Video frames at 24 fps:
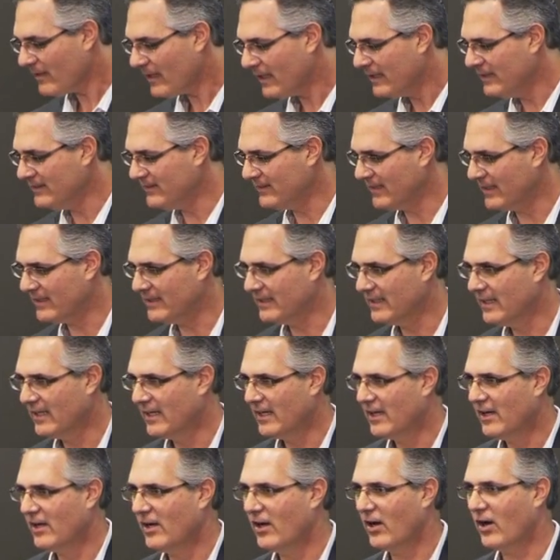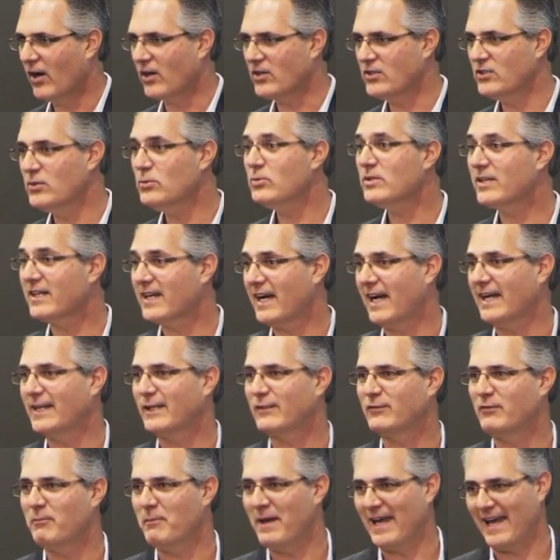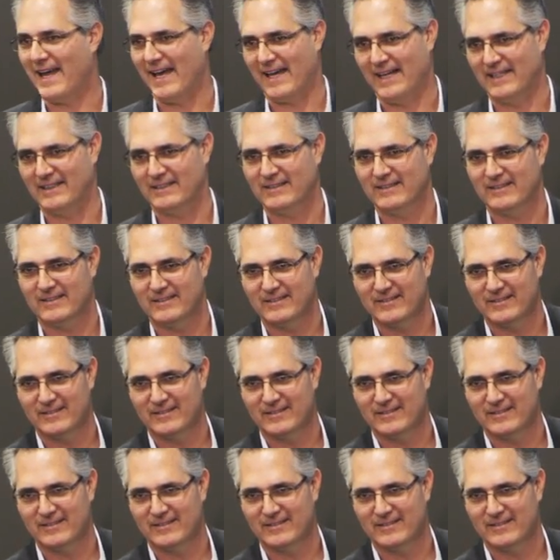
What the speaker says: He said, are you the kind of man